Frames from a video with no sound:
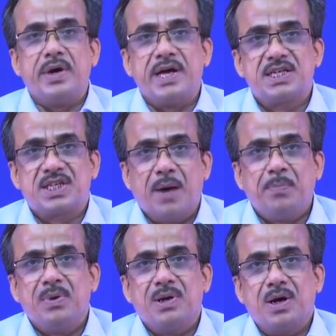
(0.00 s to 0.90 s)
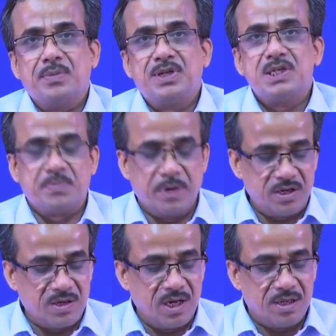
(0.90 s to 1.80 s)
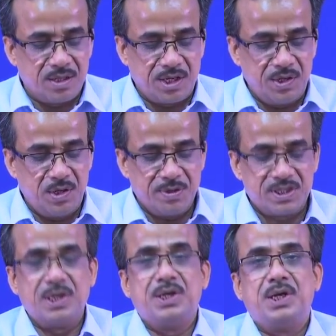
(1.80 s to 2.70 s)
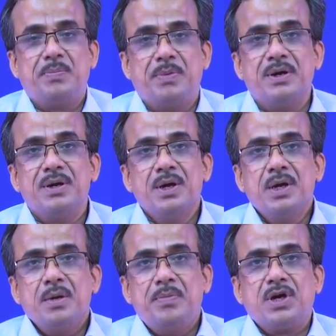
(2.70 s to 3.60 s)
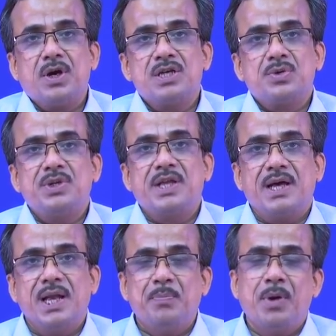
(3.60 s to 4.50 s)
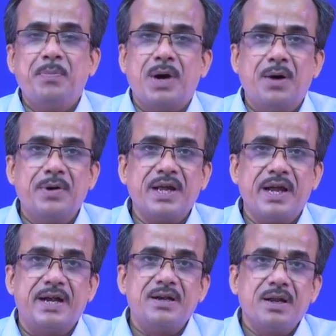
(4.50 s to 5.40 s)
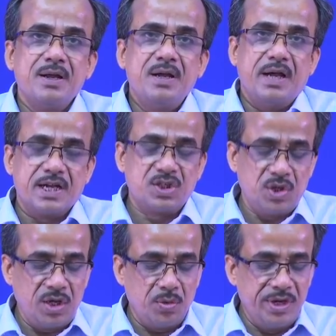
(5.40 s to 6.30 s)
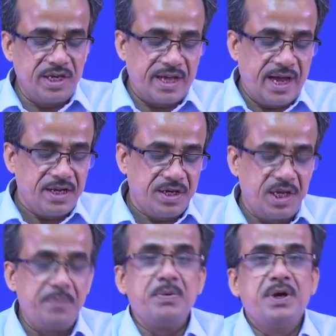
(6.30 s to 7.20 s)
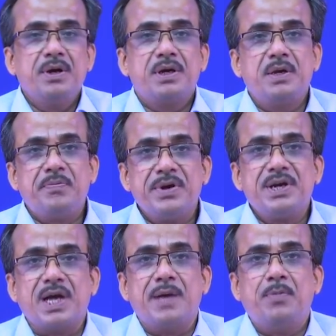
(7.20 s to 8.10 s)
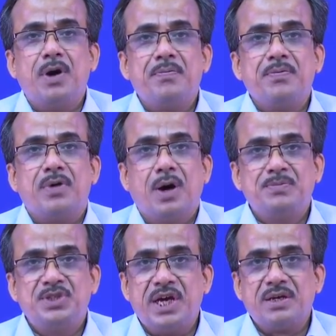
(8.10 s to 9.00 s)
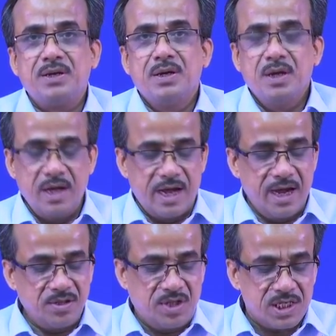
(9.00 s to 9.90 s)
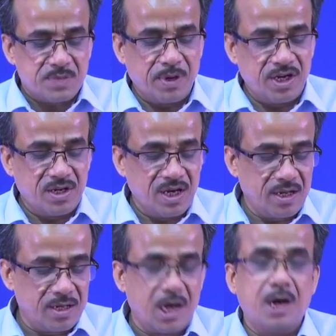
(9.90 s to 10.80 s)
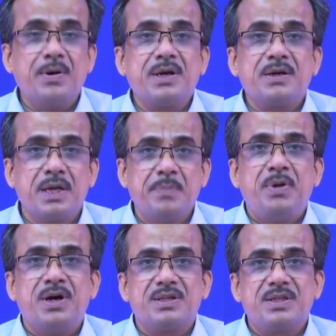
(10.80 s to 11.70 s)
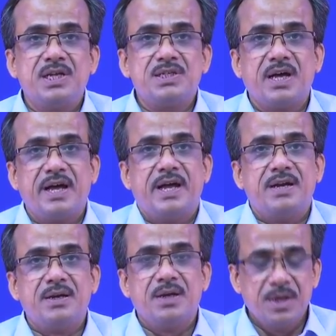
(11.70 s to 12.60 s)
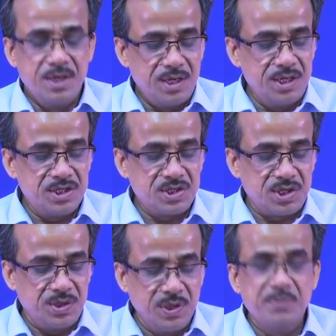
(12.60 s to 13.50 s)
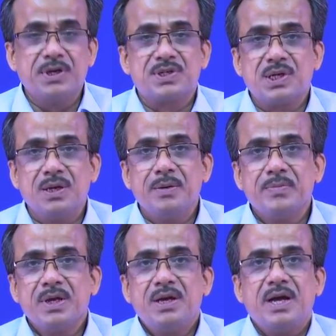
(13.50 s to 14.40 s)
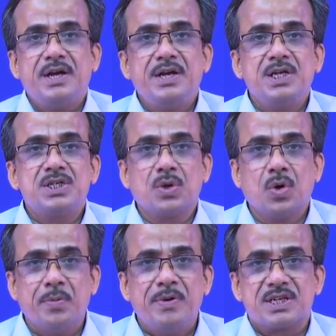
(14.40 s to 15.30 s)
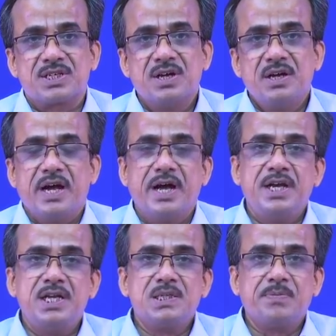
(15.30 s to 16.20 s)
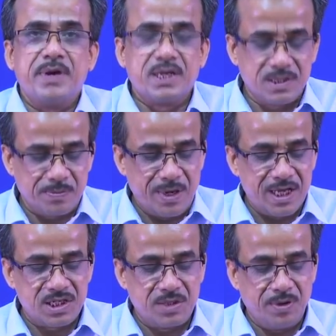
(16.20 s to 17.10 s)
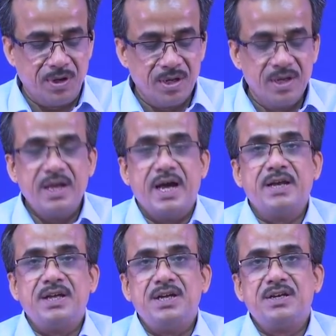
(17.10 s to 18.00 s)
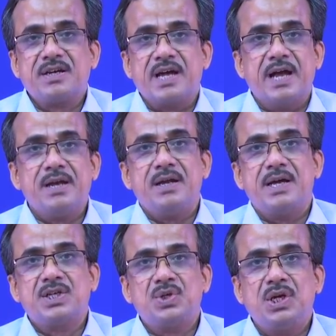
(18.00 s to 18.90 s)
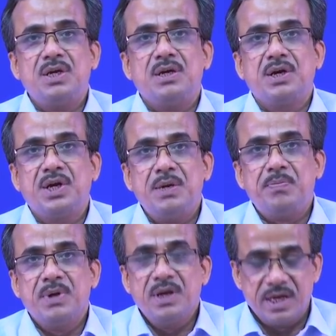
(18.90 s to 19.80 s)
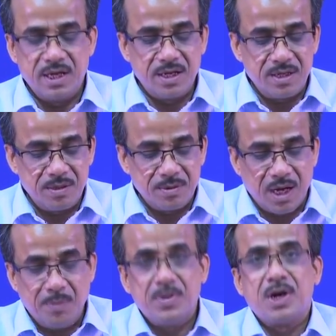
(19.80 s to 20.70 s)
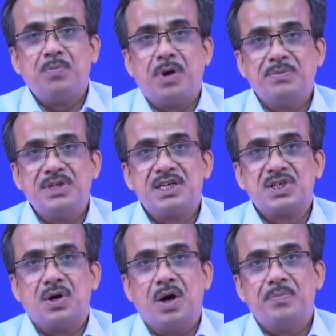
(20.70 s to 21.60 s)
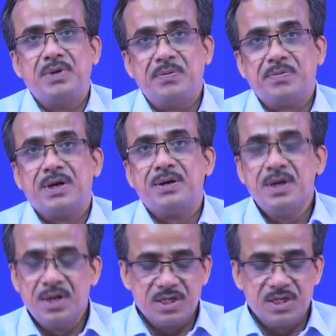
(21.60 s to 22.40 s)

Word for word: example of this particular the universal gripper, because with the help of our hand actually we can grip different type of object and this particular our gripper that is the hand is universal and it is robust and it is flexible and it can actually grip a number of objects of different